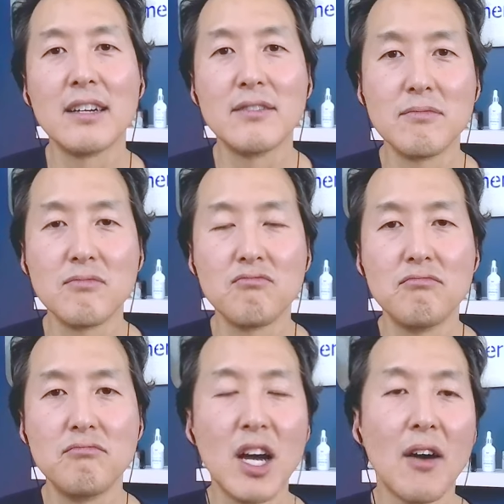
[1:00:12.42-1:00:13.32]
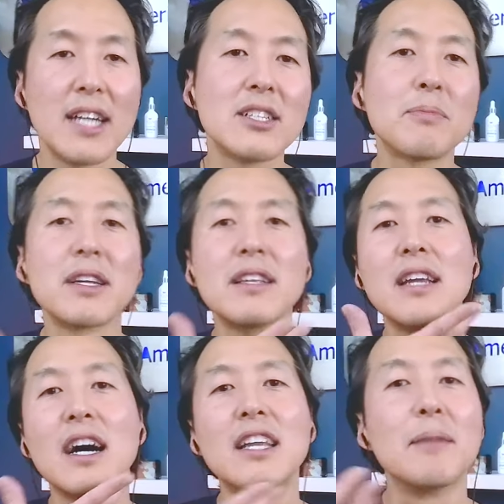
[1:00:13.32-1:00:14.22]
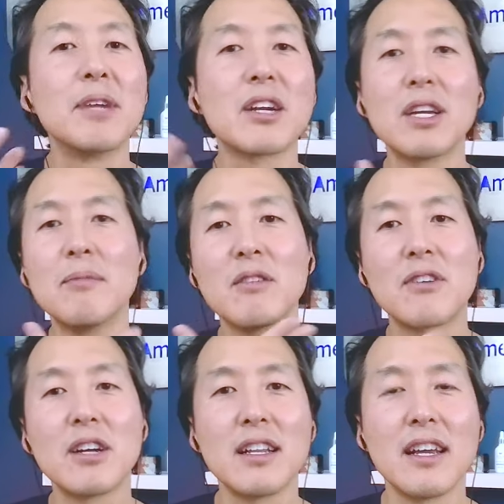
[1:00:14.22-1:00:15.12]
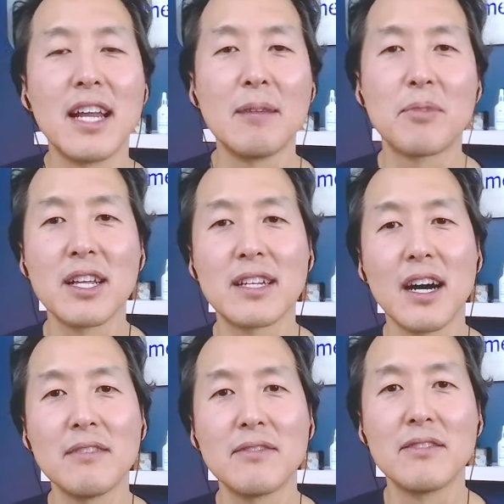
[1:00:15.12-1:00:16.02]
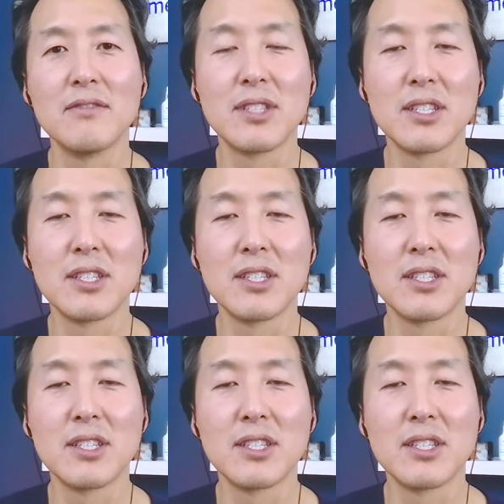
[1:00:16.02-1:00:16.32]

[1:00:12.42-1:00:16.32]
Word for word: Yeah. No, I just put uh, numbing cream over it and I'm pretty tough.